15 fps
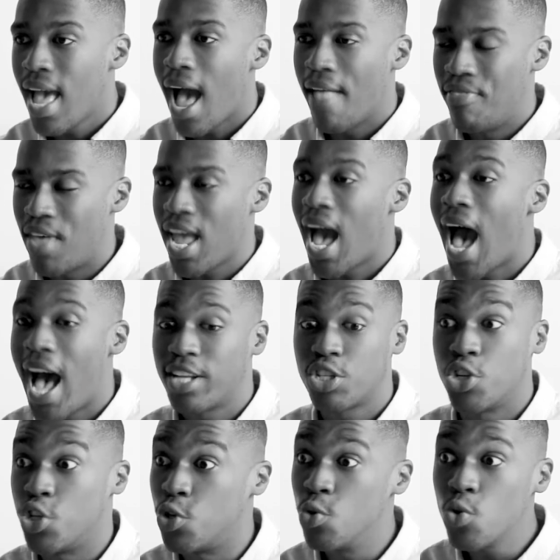And they
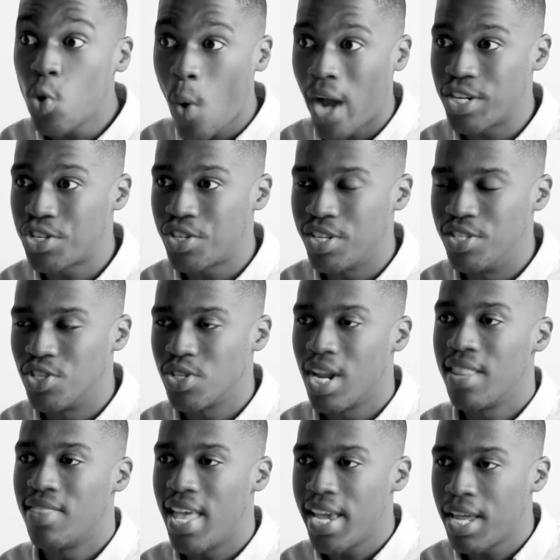ask you questions so
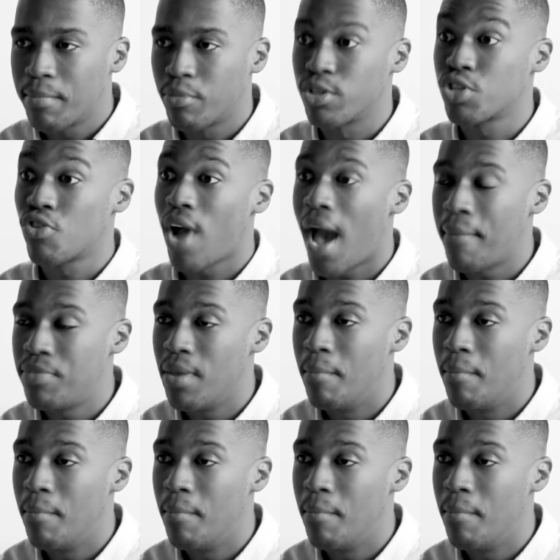that they can prescribe